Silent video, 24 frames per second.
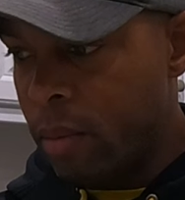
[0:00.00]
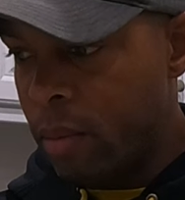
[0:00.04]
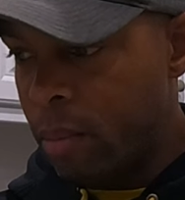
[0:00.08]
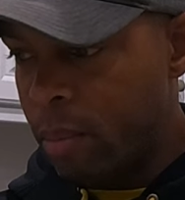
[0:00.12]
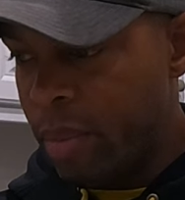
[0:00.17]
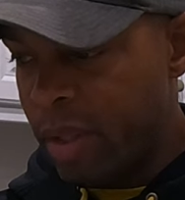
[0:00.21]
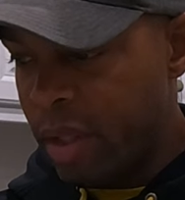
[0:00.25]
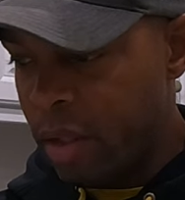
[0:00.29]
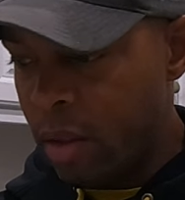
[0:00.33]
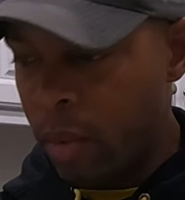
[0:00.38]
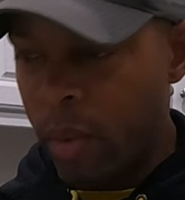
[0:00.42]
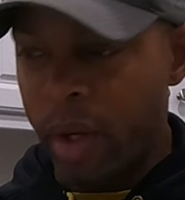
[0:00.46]

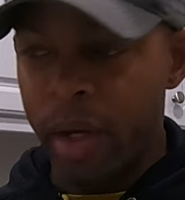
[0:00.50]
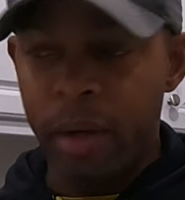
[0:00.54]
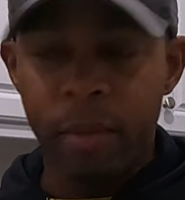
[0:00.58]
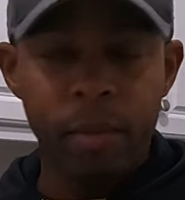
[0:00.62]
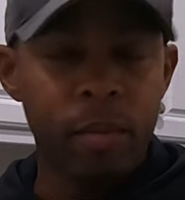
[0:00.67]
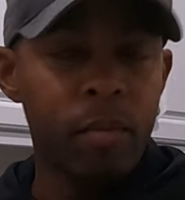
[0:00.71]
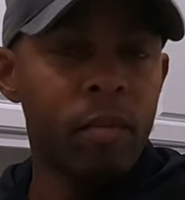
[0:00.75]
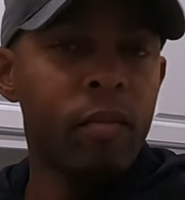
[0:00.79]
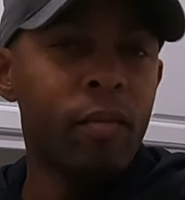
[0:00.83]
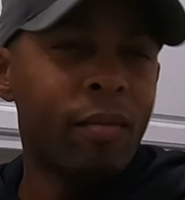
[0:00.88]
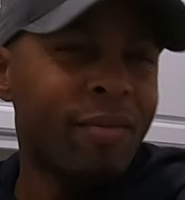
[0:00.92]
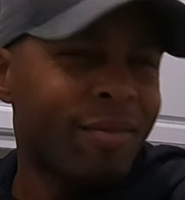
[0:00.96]
But either way,
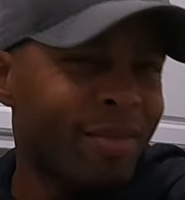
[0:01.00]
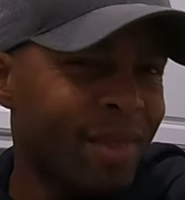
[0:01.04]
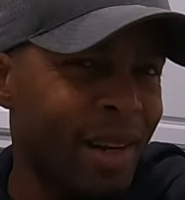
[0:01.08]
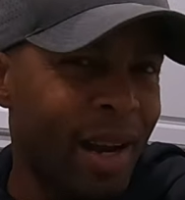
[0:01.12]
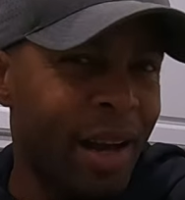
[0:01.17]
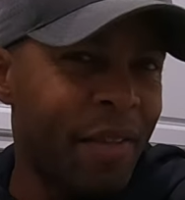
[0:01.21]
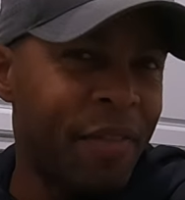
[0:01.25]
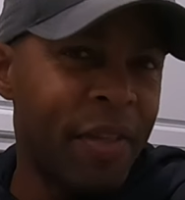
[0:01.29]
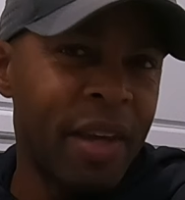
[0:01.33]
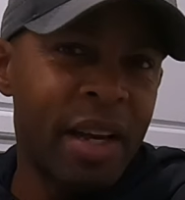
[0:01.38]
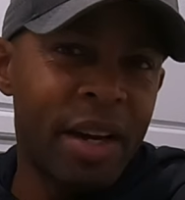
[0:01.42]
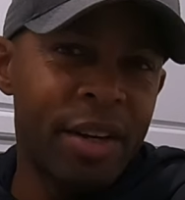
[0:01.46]

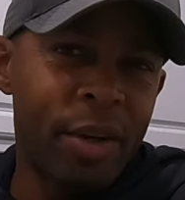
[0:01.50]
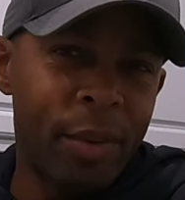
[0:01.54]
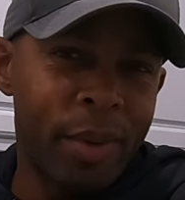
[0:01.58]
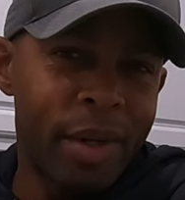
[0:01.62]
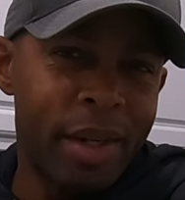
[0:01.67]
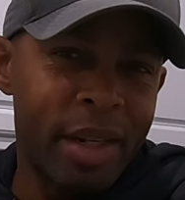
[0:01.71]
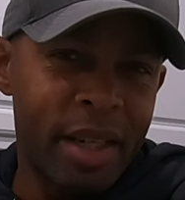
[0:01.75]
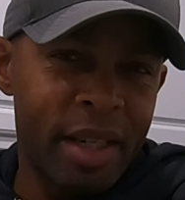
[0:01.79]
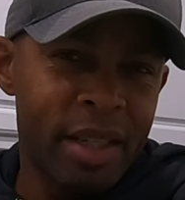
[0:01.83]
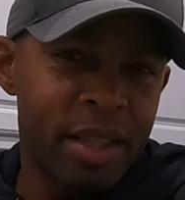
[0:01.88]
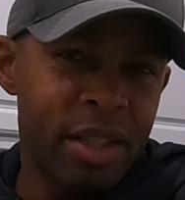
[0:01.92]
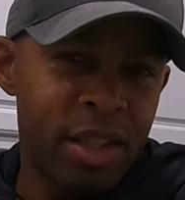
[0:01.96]
I think I know what
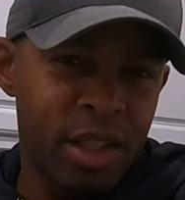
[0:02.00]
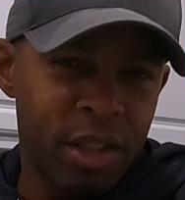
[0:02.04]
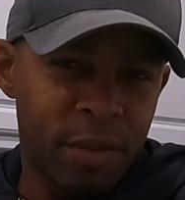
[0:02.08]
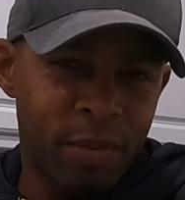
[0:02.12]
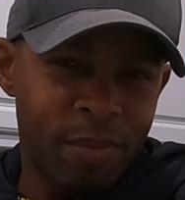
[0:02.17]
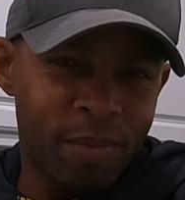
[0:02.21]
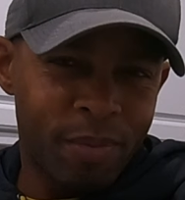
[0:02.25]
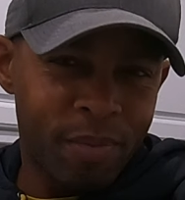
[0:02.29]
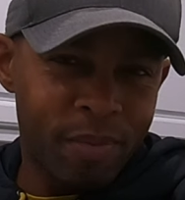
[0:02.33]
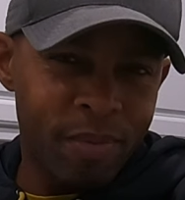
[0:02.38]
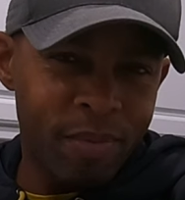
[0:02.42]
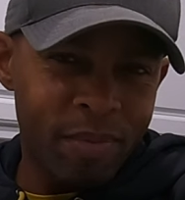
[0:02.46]
it is.
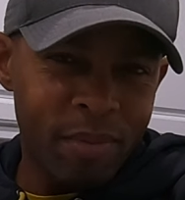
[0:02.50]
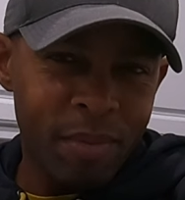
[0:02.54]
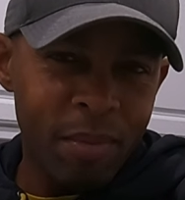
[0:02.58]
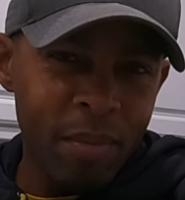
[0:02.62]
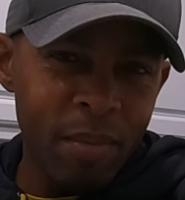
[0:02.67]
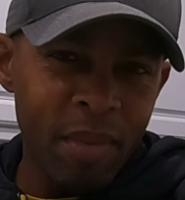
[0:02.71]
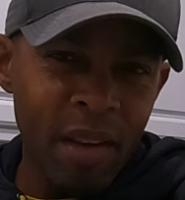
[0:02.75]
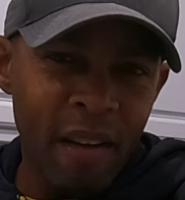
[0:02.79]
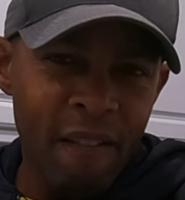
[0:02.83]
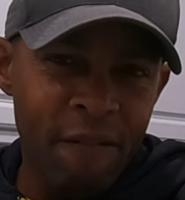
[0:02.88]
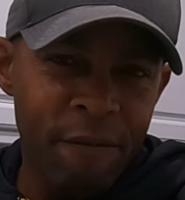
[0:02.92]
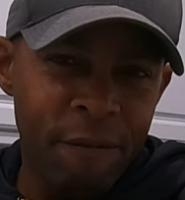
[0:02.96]

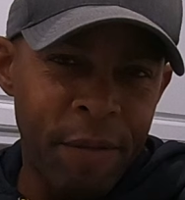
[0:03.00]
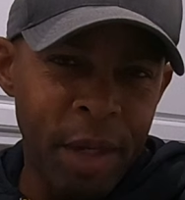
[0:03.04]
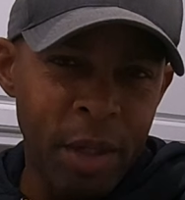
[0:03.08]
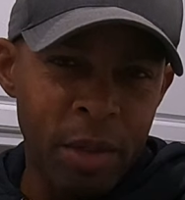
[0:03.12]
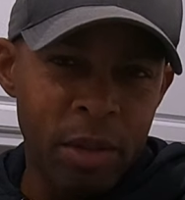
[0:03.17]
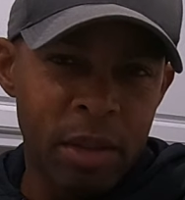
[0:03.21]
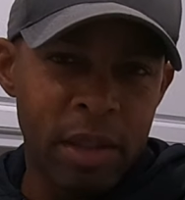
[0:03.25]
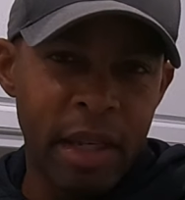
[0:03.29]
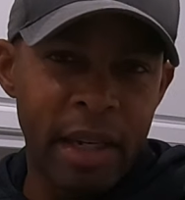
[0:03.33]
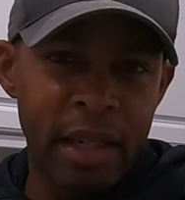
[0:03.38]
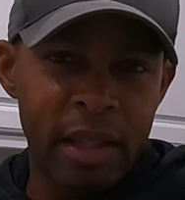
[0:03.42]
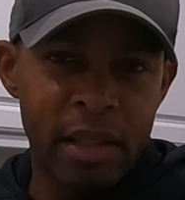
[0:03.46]

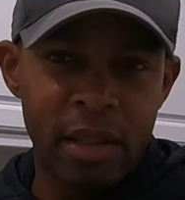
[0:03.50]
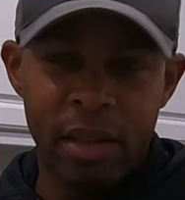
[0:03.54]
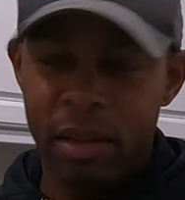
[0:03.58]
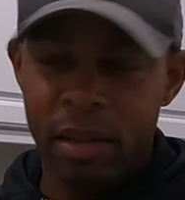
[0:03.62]
Feels like